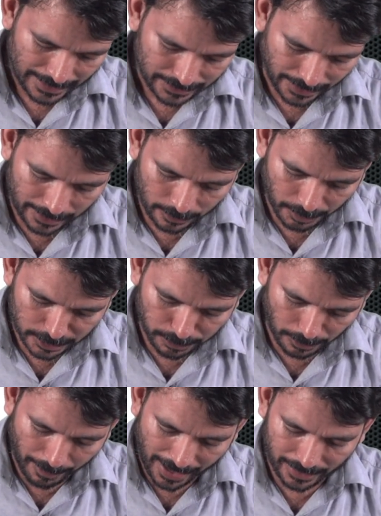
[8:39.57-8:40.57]
Selling price
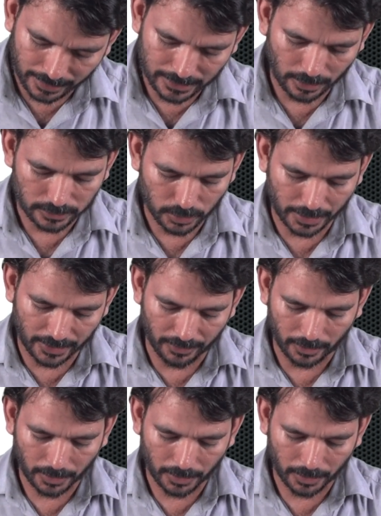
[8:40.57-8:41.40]
per battery is also given.